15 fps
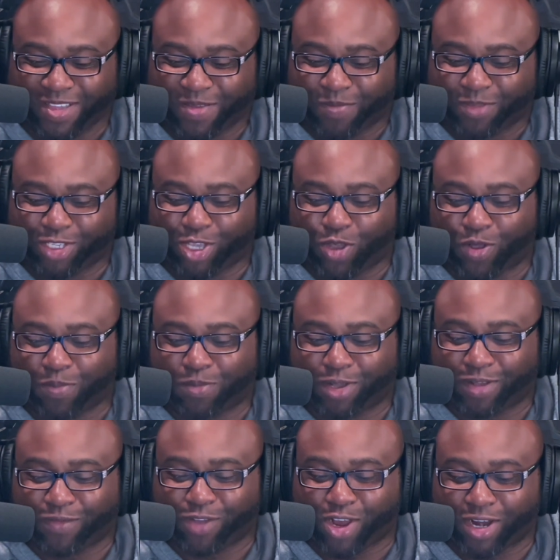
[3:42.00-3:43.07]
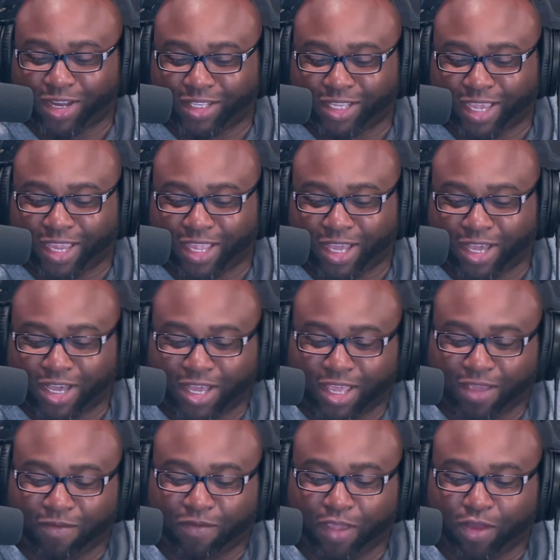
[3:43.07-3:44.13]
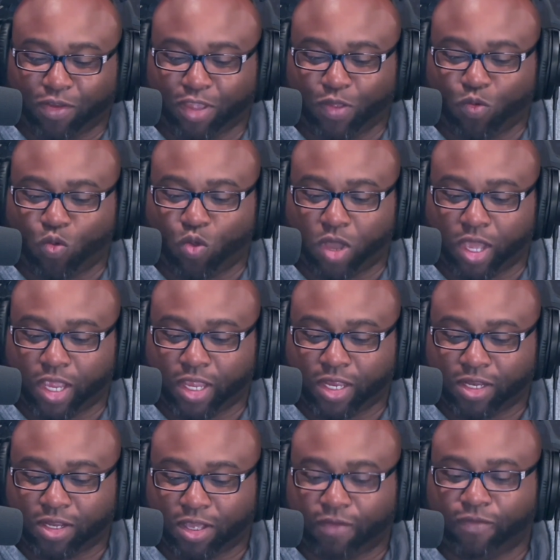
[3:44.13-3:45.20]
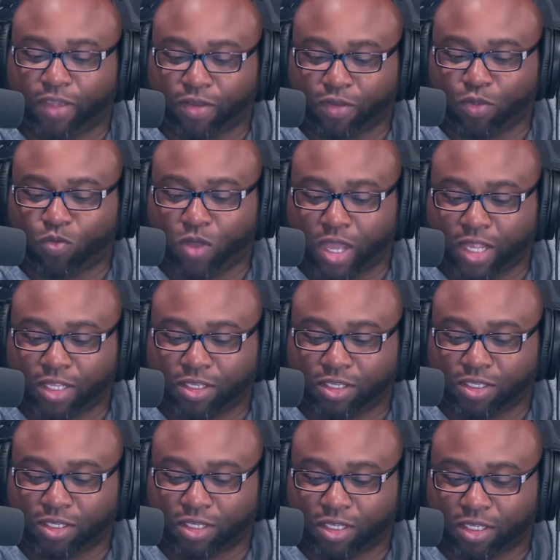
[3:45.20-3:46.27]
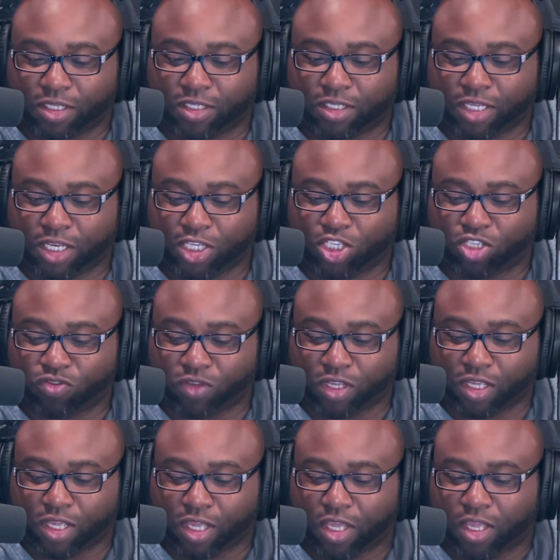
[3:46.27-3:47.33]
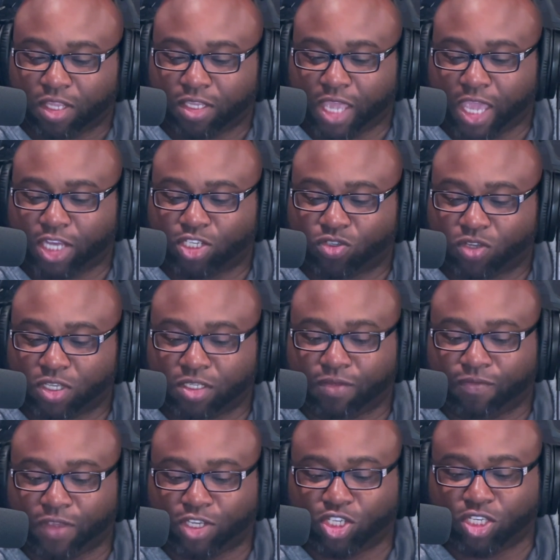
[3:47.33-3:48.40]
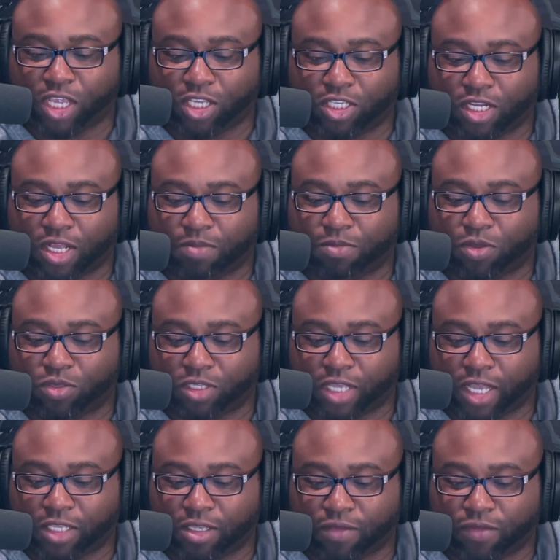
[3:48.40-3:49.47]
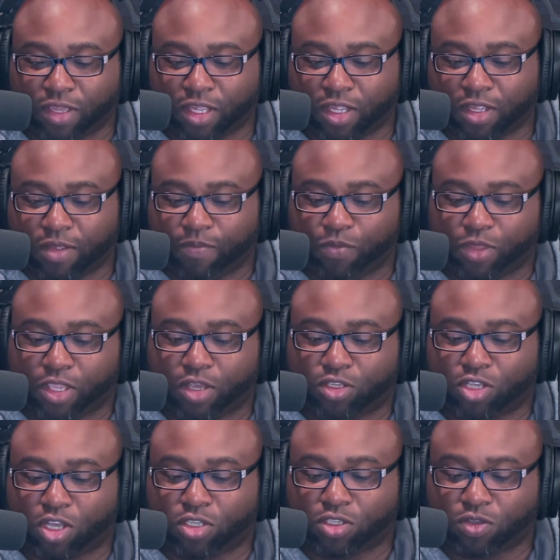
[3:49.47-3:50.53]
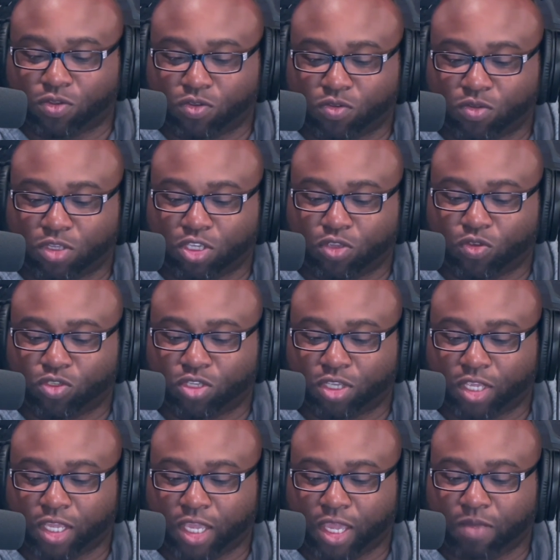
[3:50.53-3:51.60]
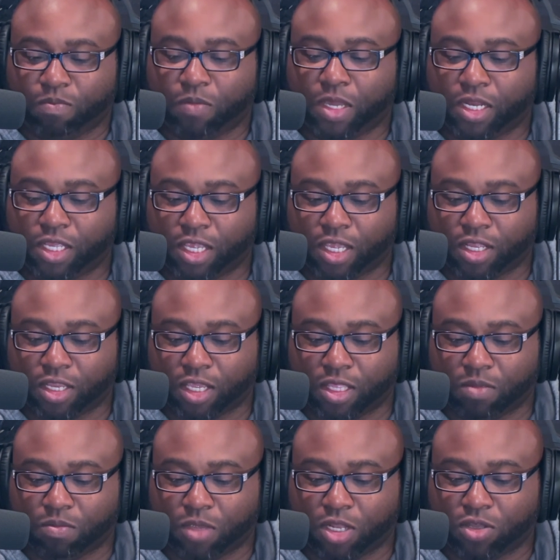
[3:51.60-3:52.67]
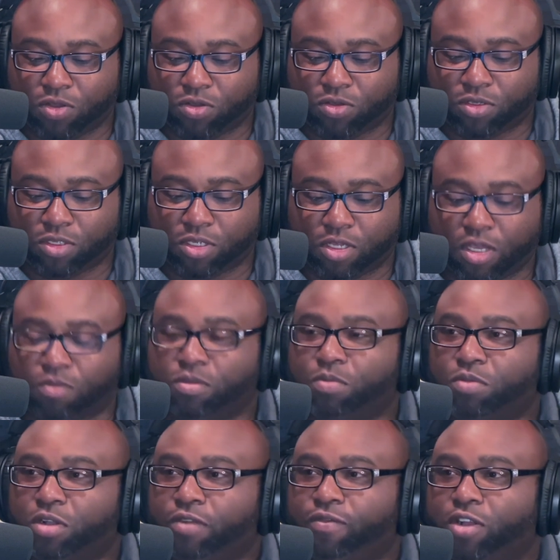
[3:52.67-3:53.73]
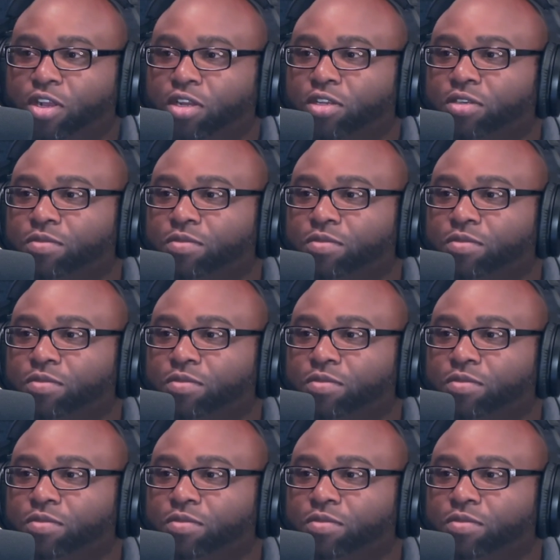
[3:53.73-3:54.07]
So a boulevard is a very wide city street that has trees and vegetation on both sides of it. There's also usually a median in the middle of the boulevard.